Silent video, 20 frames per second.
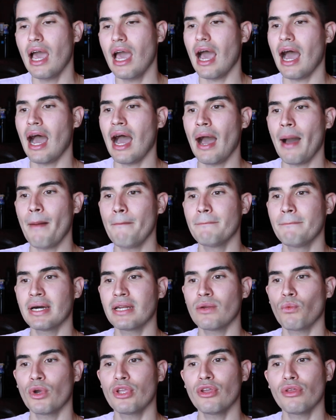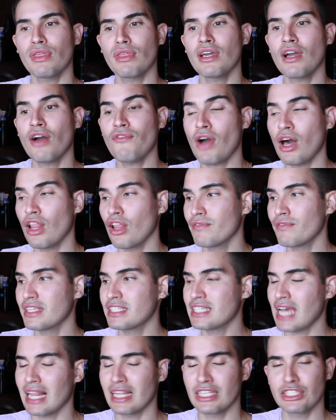But when you think of all of the
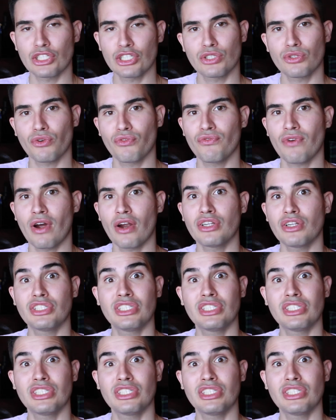challenges so far,